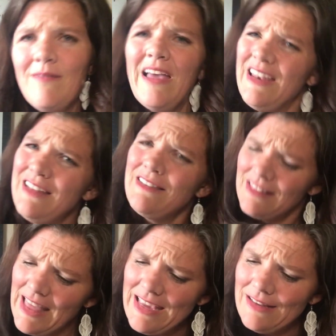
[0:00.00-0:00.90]
it's
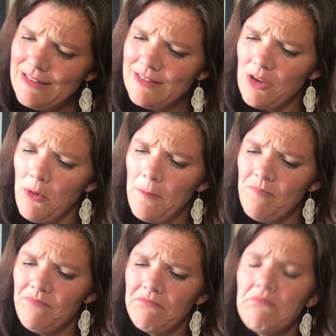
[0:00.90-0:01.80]
late, so
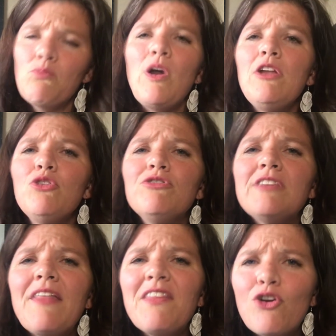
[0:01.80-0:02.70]
why don't you
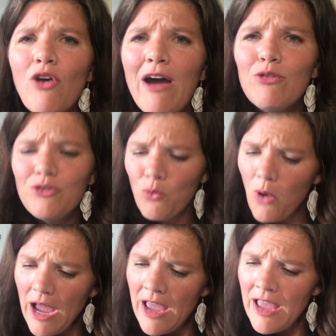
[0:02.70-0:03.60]
send the crowds
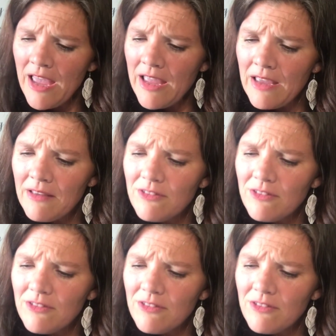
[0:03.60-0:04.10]
away